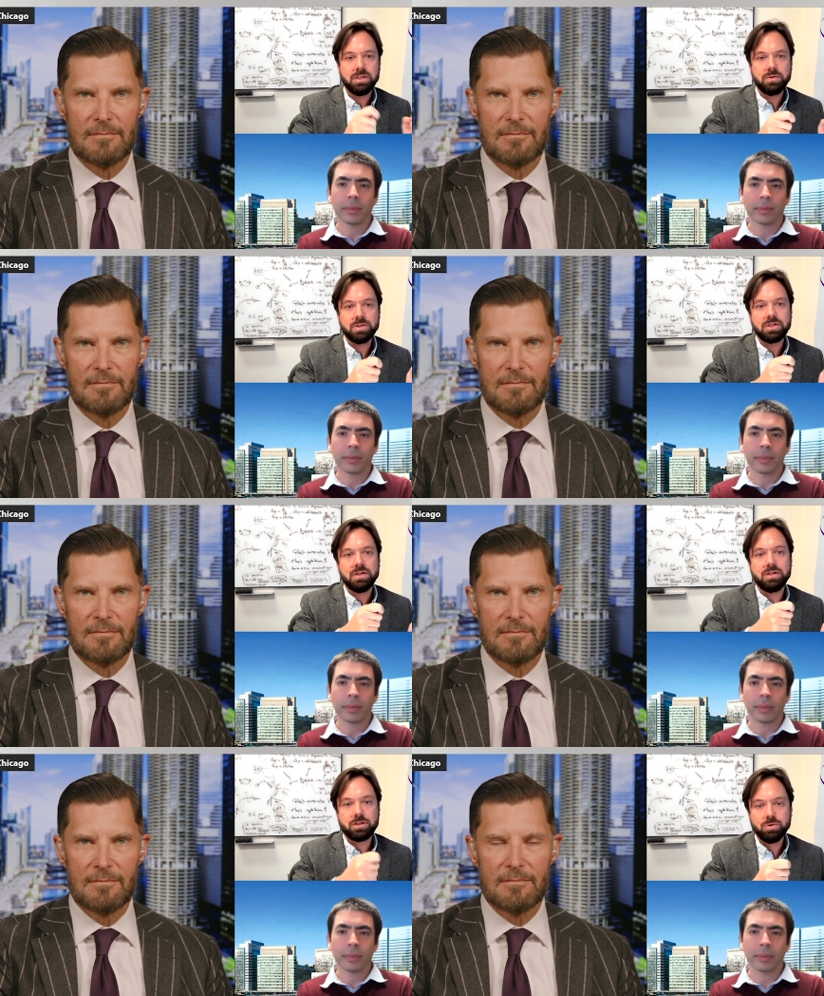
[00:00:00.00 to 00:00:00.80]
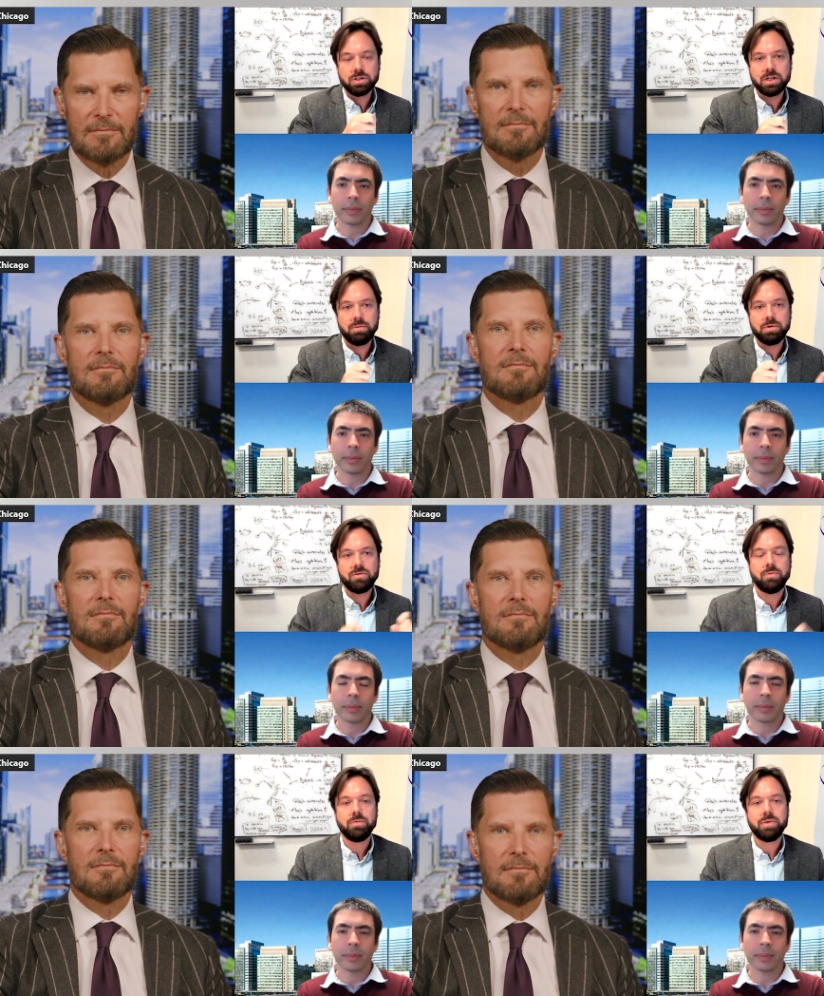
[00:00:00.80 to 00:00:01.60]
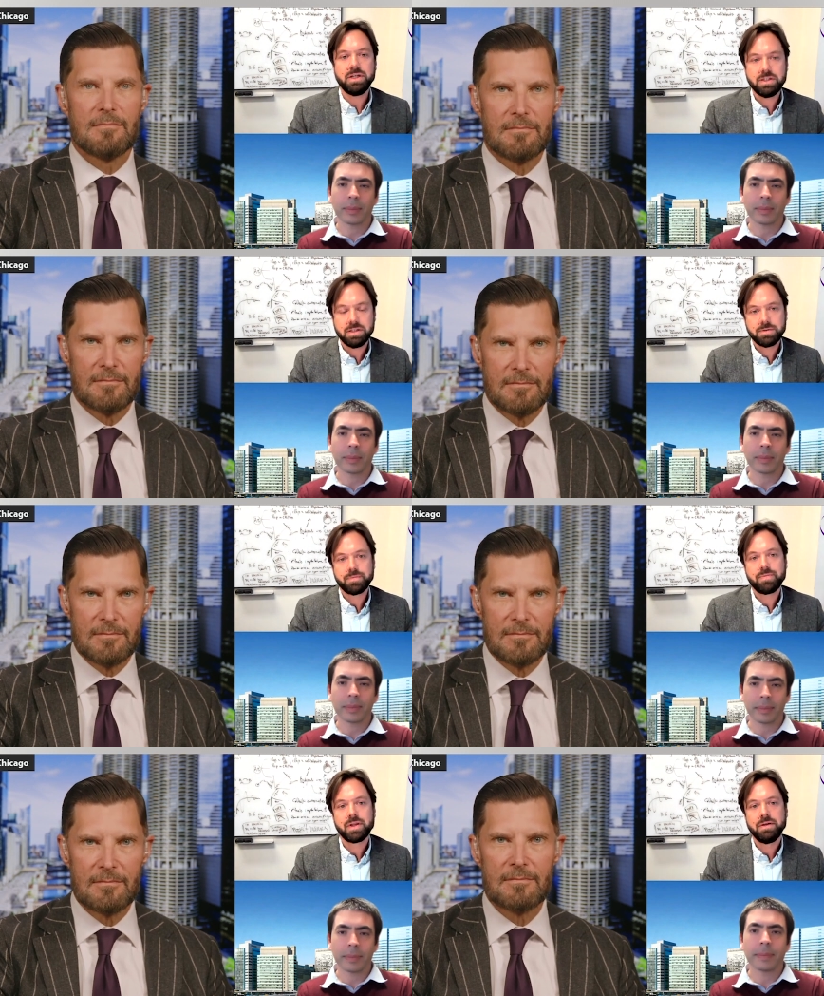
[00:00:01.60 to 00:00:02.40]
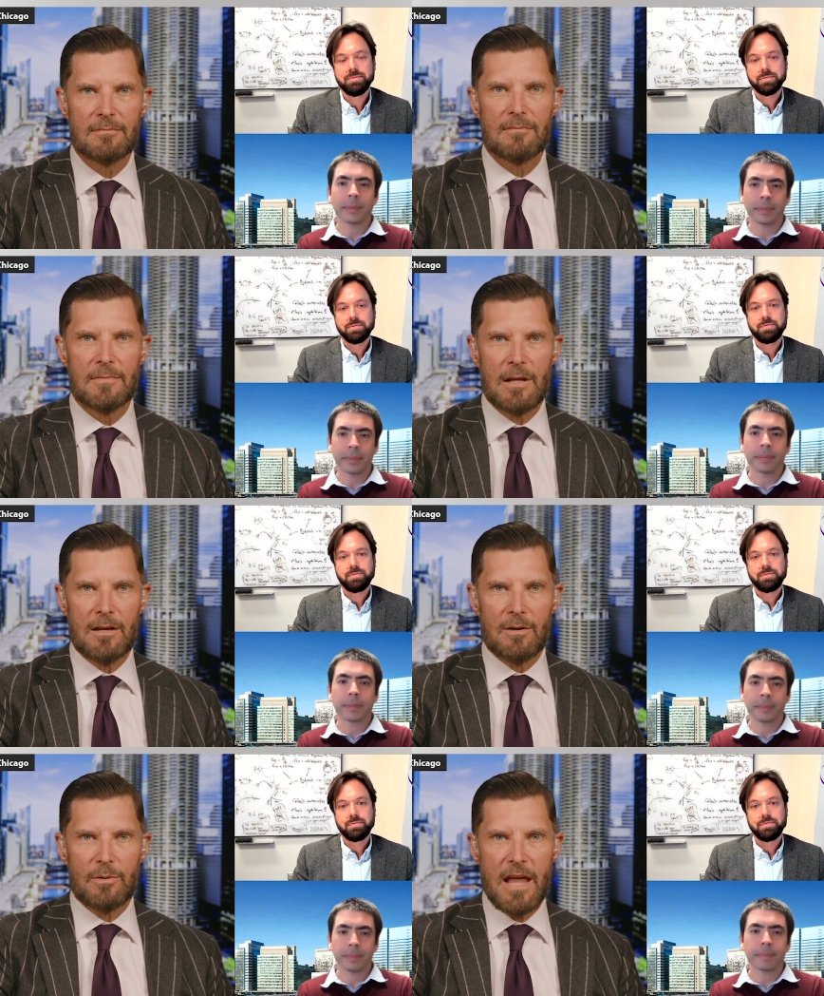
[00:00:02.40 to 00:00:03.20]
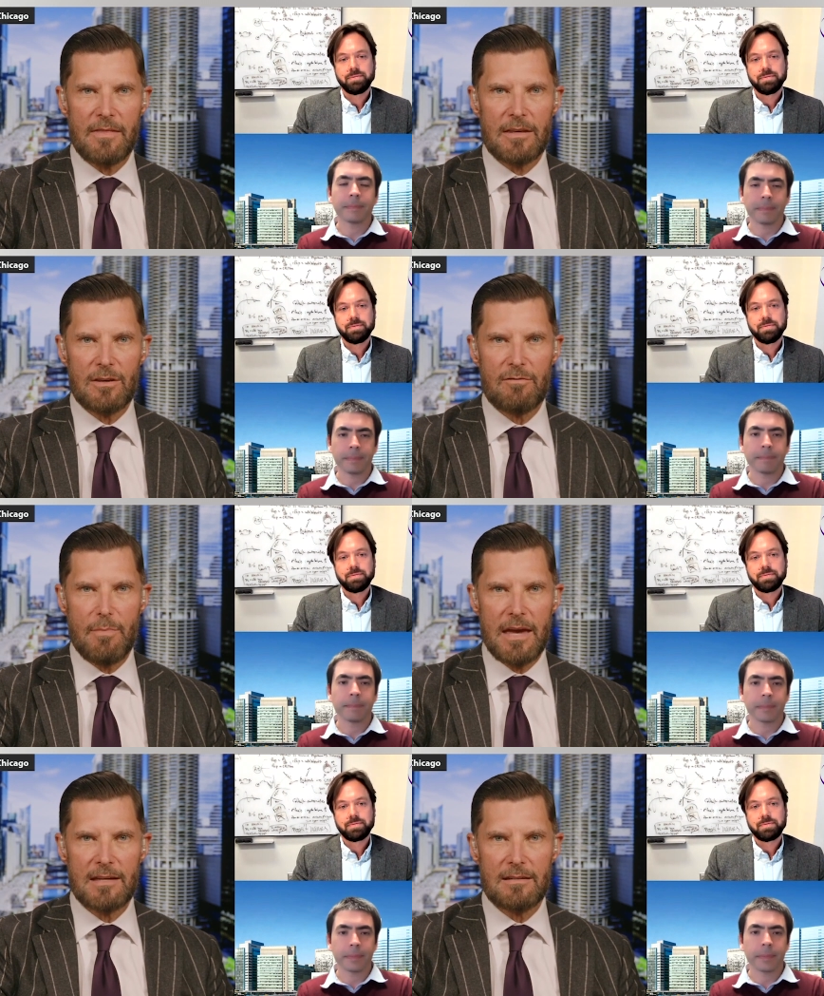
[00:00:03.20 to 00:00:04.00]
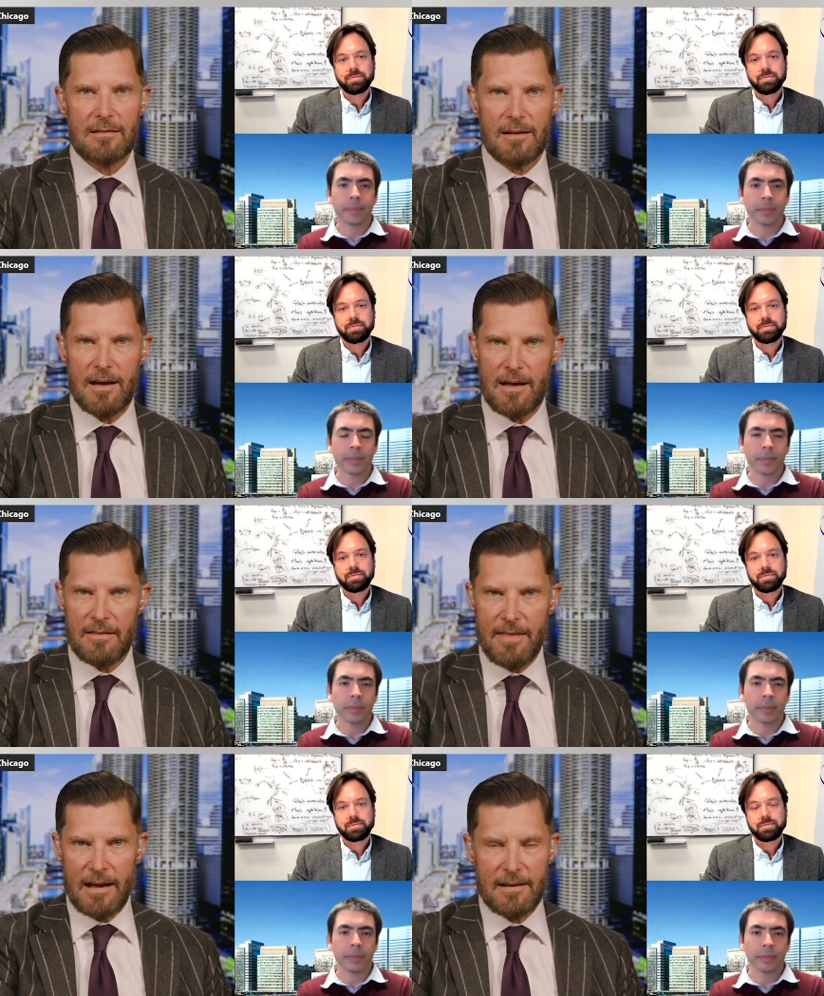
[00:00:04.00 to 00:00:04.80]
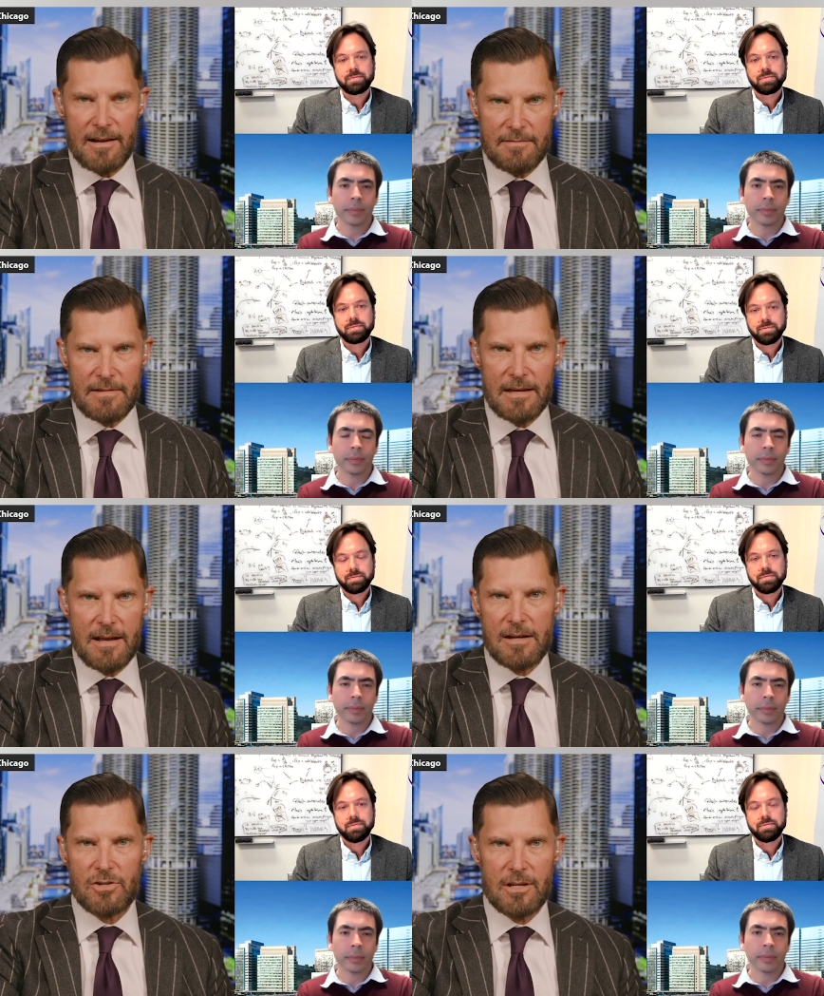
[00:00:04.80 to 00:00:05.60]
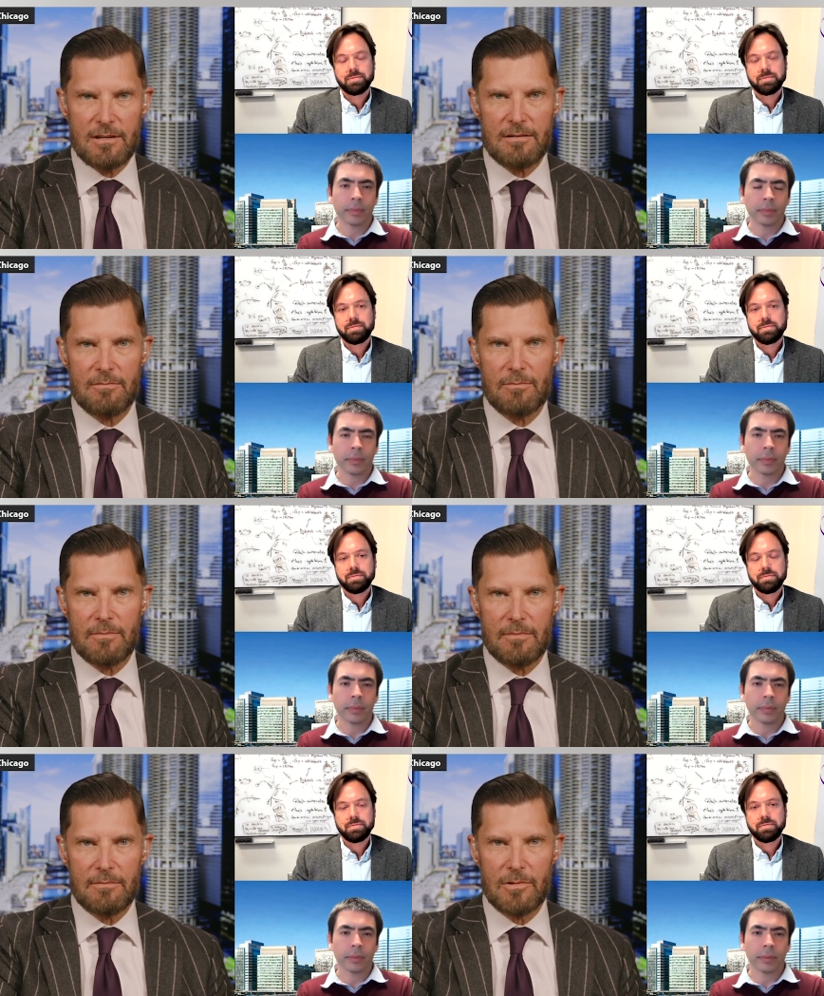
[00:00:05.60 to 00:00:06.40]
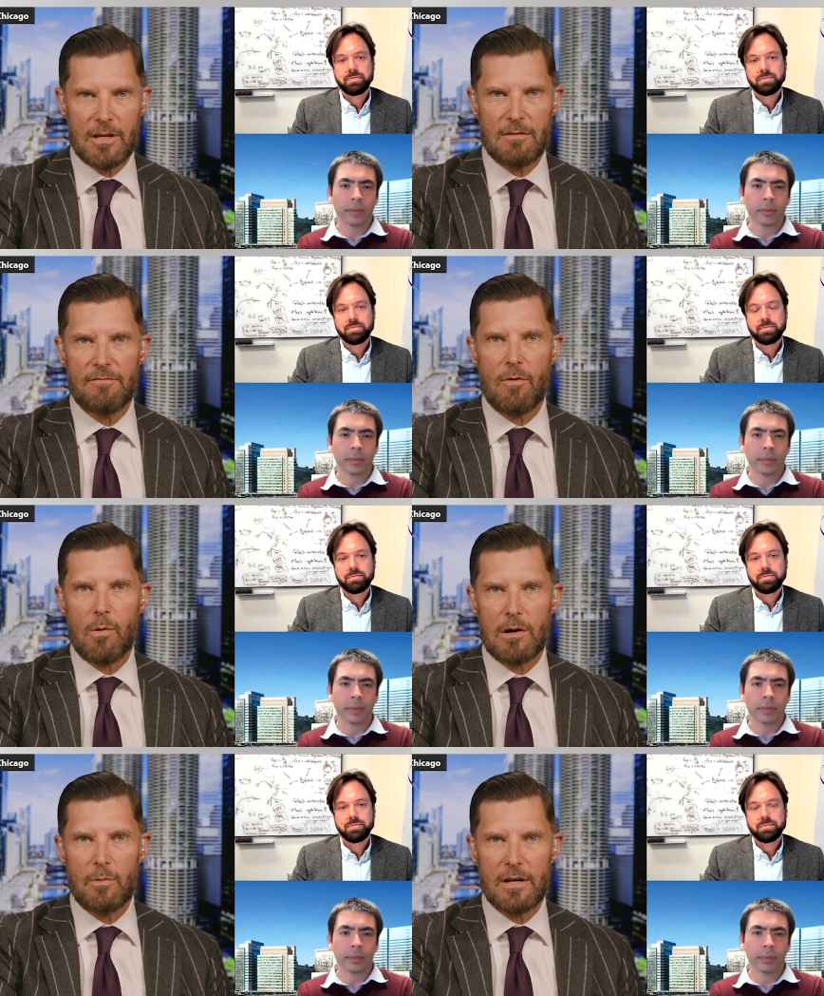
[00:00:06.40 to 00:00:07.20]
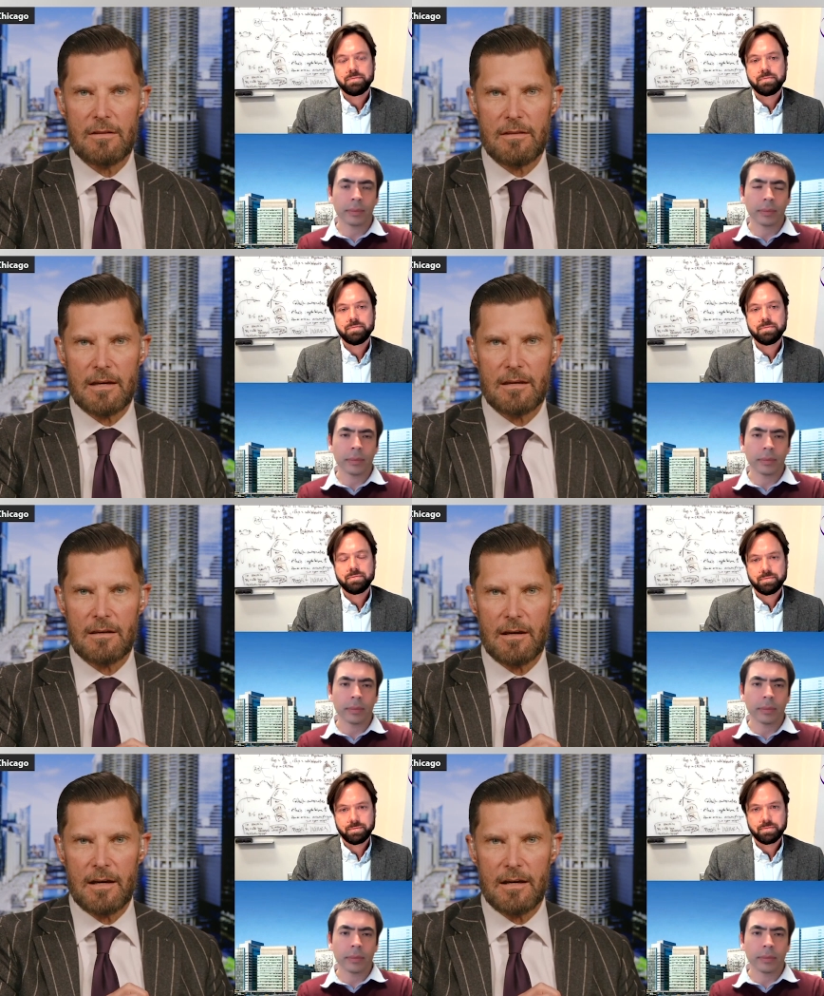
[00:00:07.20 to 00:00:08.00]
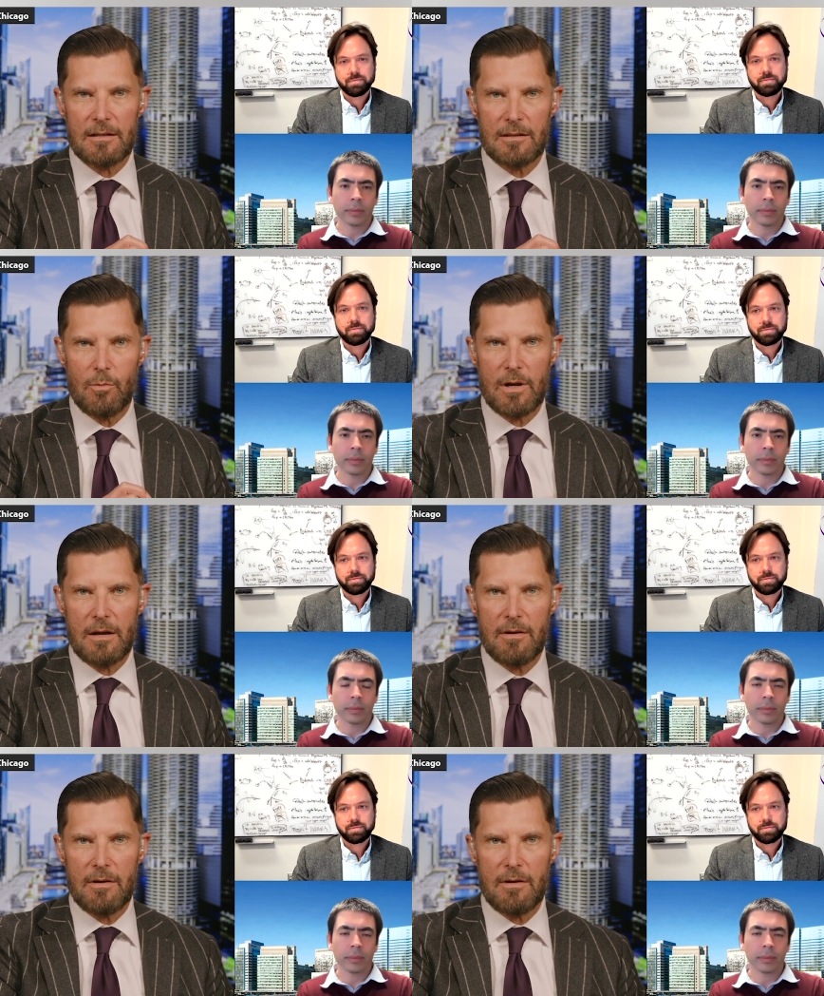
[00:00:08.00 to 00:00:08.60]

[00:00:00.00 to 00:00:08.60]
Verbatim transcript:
Speaker 1: sequenced in the stool sample from the patient.
Speaker 2: Well, now that you've made uh, that kind of connection, looking forward, what do you think uh, you want to